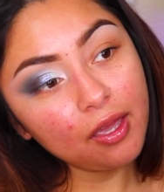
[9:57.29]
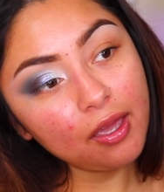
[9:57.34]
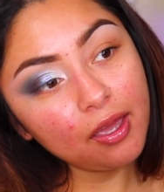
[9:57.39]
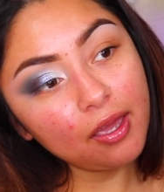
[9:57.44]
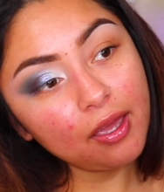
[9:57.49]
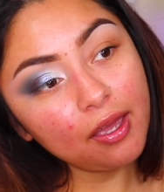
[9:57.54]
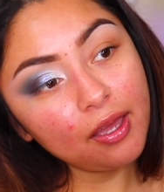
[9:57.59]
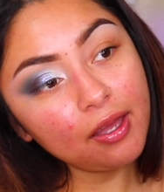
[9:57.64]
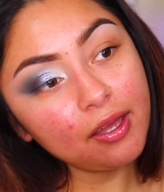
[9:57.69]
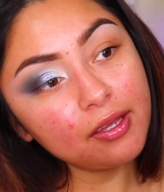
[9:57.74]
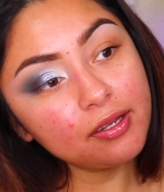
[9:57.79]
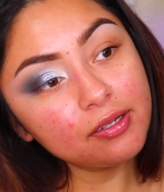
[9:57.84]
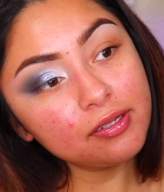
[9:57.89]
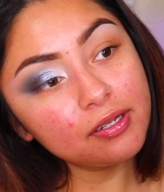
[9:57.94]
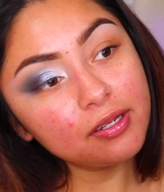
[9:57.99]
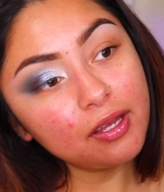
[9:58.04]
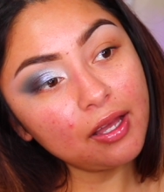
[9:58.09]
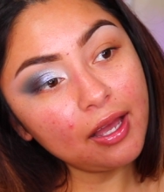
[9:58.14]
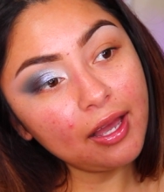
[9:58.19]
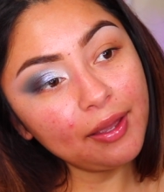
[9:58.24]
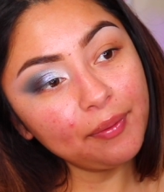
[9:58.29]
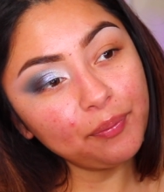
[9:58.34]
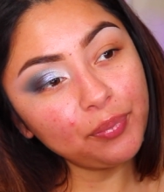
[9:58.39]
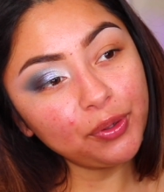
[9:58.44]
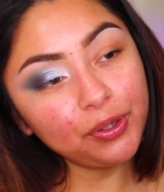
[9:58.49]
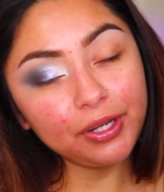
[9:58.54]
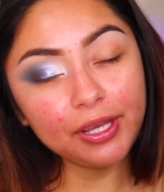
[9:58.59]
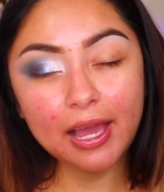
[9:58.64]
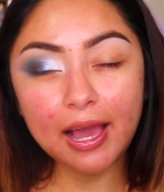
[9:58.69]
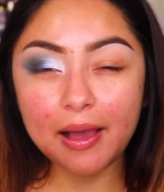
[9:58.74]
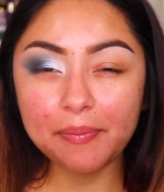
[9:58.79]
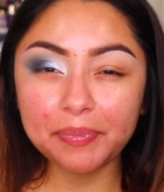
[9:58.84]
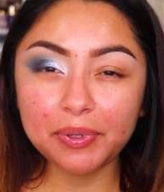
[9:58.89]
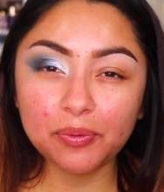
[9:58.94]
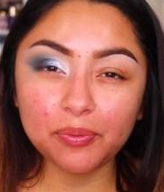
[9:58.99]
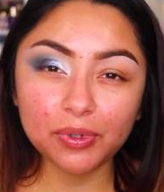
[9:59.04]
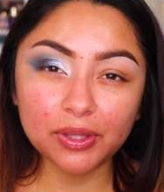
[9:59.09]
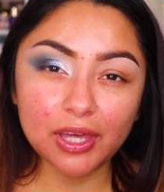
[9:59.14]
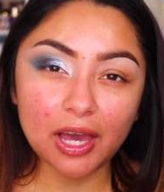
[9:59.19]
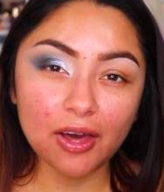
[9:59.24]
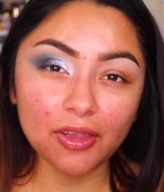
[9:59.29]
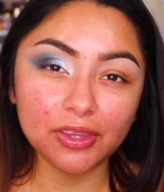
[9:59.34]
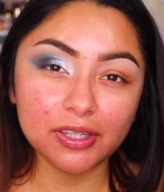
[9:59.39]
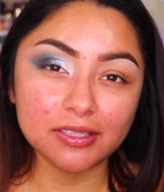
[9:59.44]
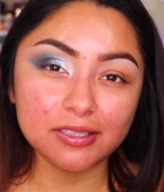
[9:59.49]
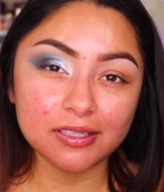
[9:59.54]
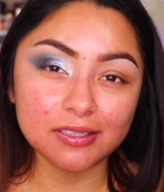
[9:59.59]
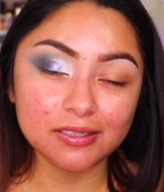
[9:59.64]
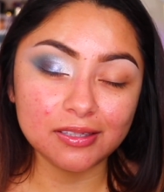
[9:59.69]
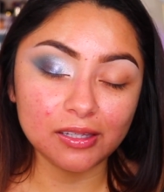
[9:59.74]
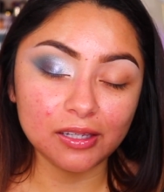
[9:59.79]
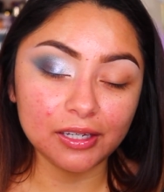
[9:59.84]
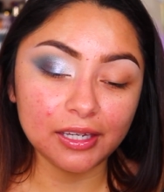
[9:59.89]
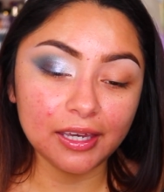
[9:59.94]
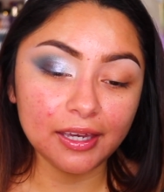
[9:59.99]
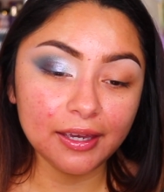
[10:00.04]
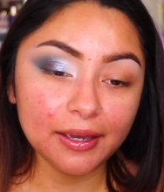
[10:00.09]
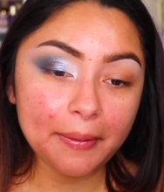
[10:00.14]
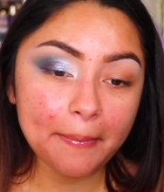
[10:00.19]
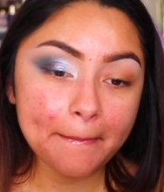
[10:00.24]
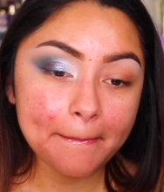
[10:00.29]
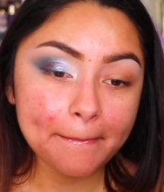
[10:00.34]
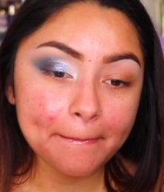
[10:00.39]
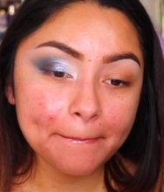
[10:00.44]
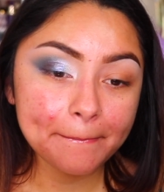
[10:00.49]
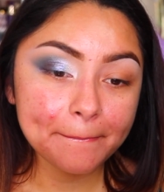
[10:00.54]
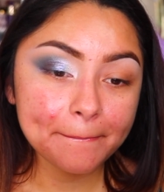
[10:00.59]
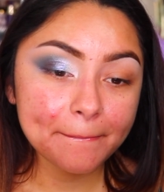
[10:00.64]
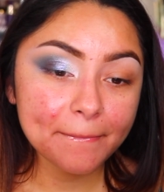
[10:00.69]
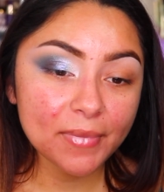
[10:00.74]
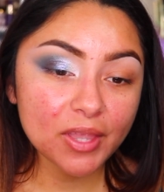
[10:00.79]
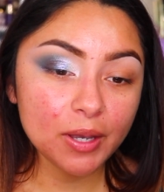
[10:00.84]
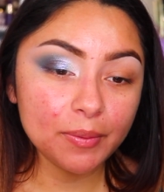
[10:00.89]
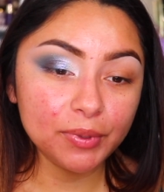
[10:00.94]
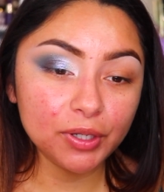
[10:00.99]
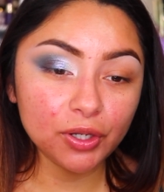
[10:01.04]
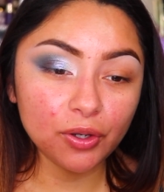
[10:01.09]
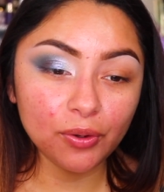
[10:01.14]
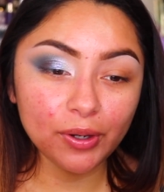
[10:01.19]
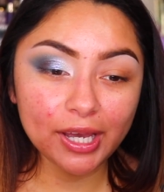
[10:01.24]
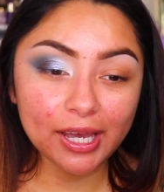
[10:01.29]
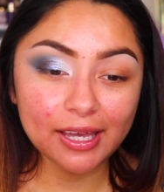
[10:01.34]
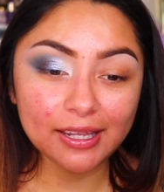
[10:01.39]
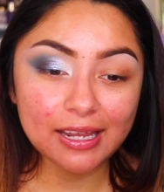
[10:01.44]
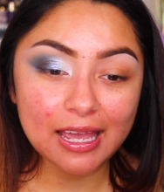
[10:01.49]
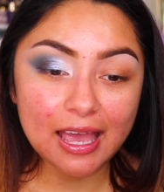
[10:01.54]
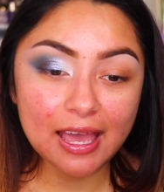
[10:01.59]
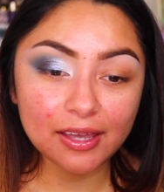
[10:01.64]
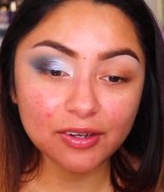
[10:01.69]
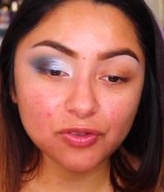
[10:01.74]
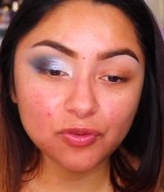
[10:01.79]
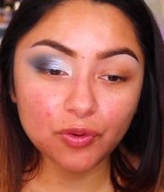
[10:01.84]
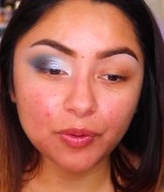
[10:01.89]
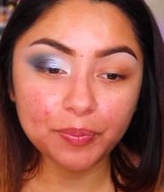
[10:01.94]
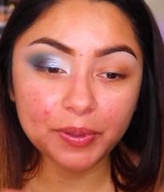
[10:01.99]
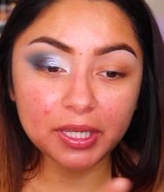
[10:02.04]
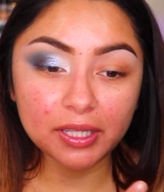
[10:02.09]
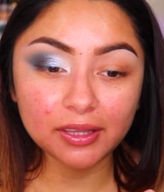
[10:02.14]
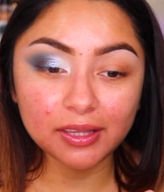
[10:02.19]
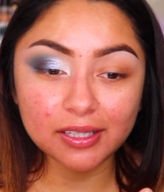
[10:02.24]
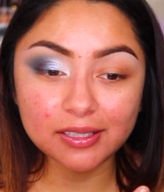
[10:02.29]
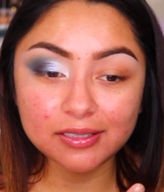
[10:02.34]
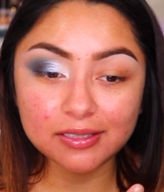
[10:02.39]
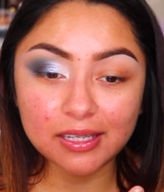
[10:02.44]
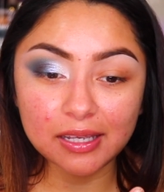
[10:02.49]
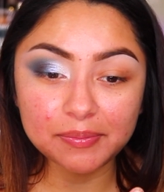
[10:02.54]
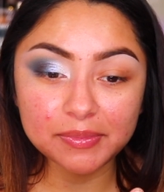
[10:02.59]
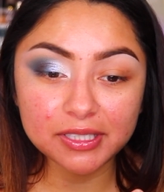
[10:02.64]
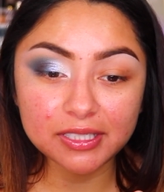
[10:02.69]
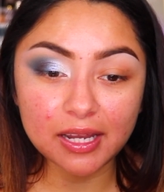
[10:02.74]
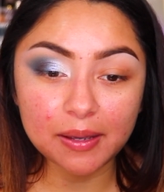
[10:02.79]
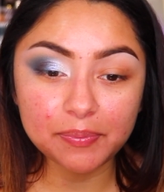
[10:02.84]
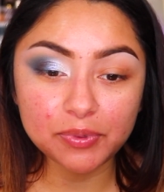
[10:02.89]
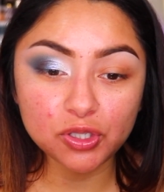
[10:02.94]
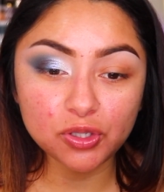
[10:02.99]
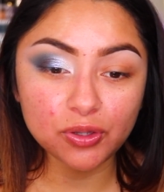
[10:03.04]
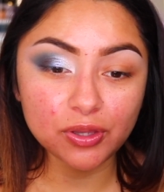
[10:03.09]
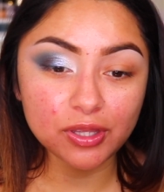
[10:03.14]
And I'm pretty happy with how this is looking. I'm going to go ahead and repeat the same step to